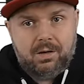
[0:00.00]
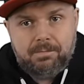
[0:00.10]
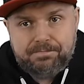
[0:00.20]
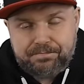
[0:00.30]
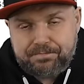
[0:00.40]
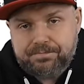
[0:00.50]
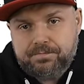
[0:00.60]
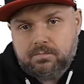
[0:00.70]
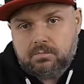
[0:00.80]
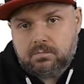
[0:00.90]
in Adobe
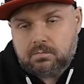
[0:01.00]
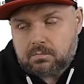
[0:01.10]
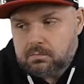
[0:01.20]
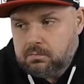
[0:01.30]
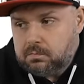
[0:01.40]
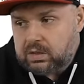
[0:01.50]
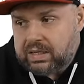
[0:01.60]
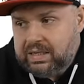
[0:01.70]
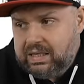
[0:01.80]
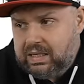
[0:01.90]
Premiere Pro, we
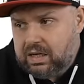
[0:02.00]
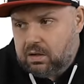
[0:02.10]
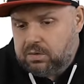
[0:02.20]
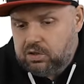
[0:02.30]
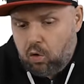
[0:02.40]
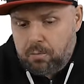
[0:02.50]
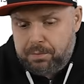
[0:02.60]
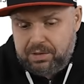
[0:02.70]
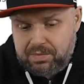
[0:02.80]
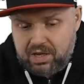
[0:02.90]
have an acceleration of up
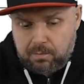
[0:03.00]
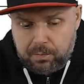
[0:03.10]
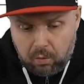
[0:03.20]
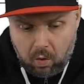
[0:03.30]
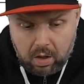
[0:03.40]
to forty.